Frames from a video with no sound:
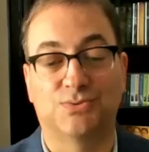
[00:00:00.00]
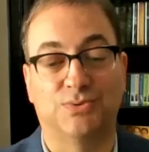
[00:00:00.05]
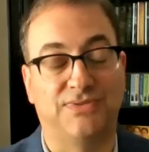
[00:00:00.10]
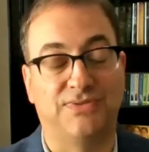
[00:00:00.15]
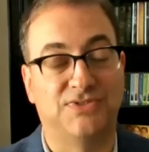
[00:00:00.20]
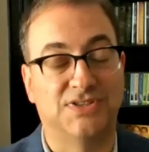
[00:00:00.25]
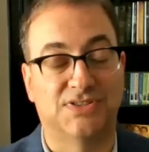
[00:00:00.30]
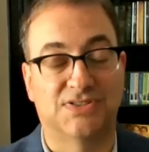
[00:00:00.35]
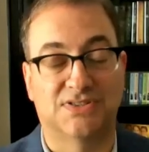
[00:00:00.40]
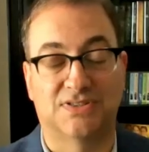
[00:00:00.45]
we've
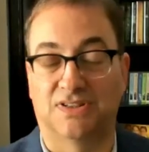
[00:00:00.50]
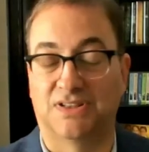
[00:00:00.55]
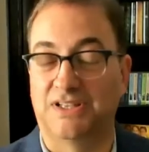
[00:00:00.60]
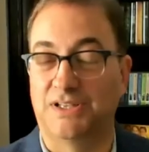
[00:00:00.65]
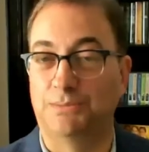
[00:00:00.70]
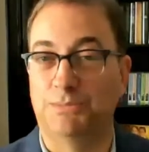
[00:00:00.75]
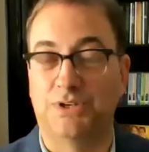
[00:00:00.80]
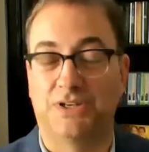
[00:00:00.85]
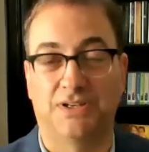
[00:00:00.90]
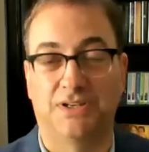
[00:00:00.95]
just
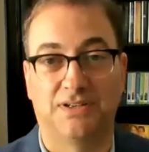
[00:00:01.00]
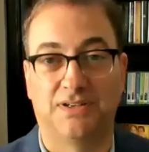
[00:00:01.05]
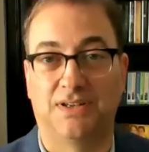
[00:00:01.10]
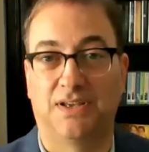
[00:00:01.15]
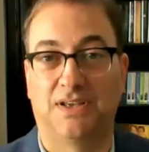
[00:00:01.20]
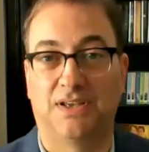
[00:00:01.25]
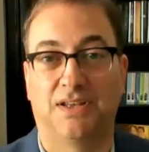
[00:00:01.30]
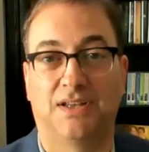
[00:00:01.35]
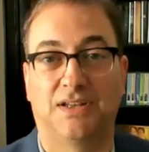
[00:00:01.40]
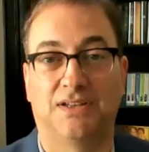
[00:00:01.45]
limited
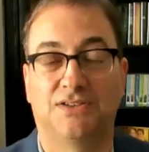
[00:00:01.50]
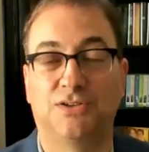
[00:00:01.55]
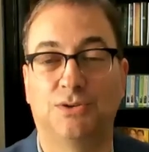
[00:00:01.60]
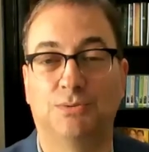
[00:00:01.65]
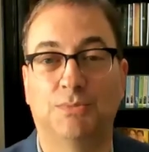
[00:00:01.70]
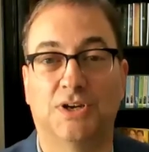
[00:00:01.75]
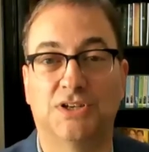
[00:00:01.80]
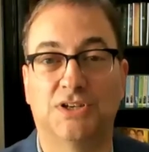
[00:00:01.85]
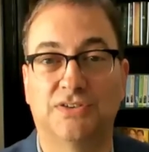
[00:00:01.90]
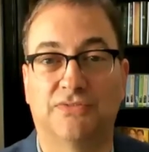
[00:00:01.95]

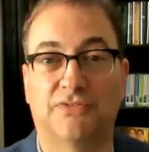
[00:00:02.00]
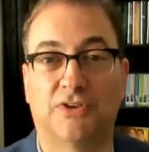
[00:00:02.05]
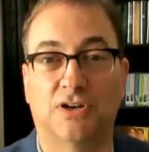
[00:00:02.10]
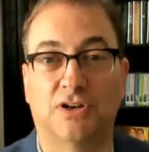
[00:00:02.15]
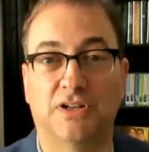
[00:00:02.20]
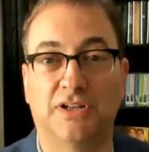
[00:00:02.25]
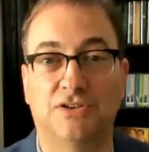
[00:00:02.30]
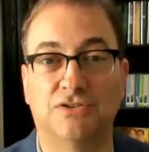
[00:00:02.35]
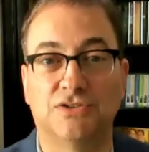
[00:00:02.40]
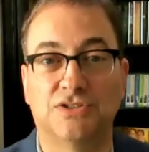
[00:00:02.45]
too much of
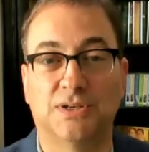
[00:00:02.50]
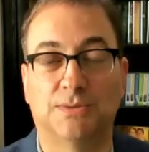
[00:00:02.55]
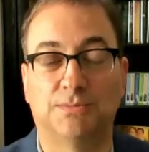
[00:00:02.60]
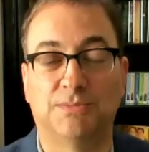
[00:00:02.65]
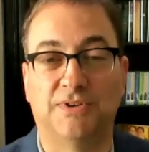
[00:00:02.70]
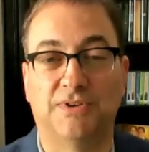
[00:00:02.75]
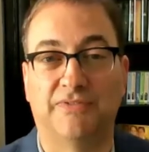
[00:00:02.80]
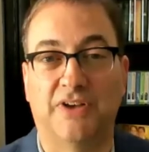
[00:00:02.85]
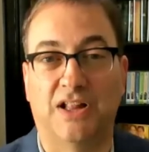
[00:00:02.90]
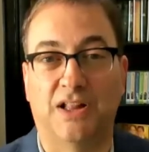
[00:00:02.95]
our
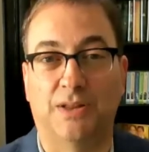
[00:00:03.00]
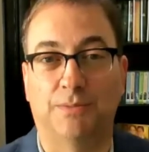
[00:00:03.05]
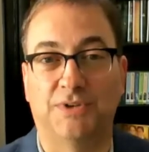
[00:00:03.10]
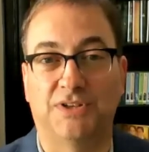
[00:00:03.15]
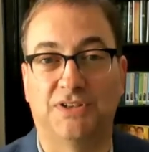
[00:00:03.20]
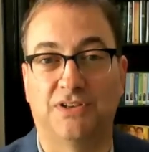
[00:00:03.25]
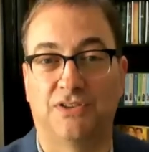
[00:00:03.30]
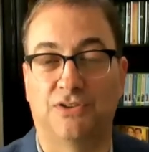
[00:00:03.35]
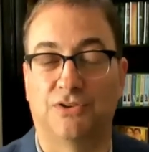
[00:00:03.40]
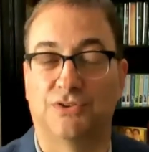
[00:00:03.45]
leadership
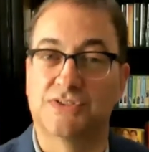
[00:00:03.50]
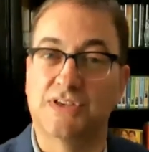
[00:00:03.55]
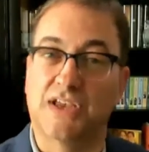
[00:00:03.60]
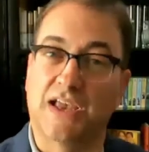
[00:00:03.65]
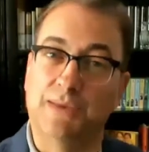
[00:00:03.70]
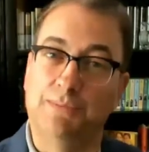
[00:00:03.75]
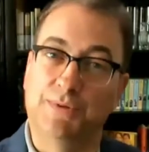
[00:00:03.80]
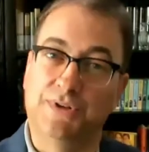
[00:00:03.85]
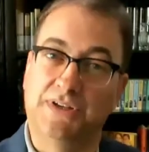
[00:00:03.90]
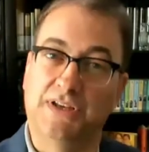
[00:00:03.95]
development to those
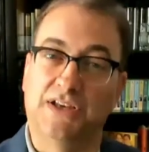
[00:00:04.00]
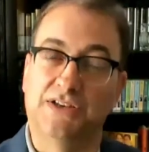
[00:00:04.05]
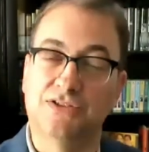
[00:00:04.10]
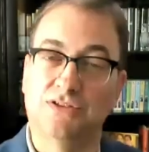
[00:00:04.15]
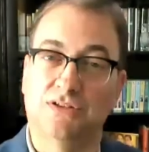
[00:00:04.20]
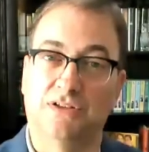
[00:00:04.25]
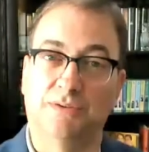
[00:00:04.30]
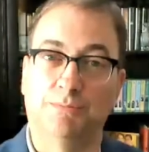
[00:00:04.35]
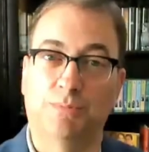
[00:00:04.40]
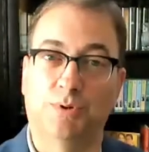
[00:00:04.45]
high
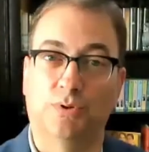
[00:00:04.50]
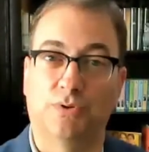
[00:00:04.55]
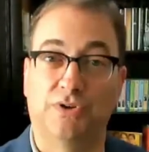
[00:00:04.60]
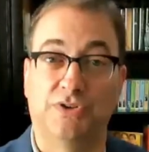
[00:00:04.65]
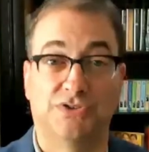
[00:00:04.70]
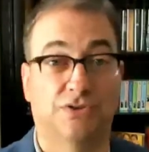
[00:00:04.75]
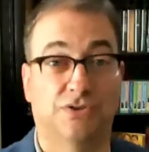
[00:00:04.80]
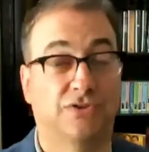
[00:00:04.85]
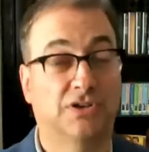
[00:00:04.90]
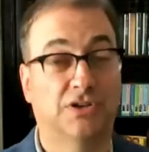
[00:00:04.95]
potential
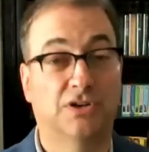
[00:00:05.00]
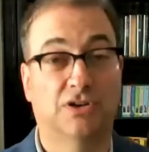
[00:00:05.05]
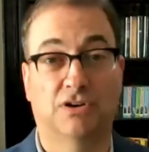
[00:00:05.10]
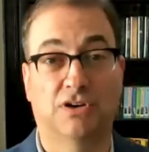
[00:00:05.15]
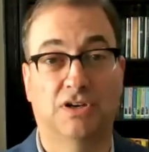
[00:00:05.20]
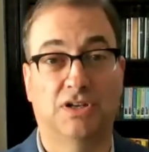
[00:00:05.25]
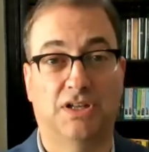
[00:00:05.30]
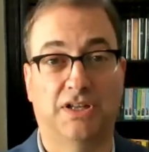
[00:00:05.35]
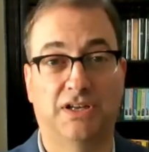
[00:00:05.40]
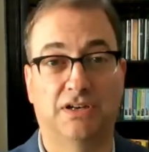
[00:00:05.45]
employees or to
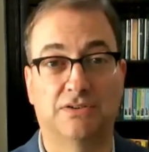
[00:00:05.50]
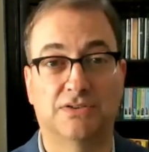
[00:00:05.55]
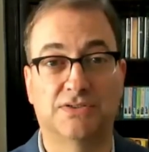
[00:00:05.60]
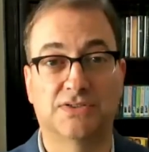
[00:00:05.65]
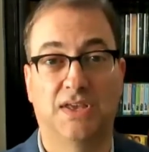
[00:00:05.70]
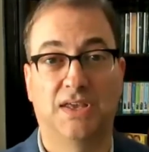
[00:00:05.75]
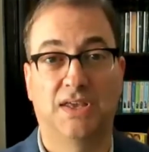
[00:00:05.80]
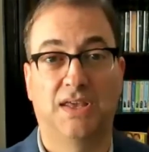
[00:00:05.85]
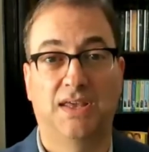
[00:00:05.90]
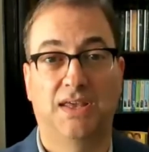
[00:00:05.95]
current
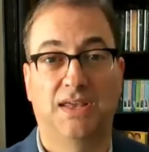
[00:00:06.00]
leaders.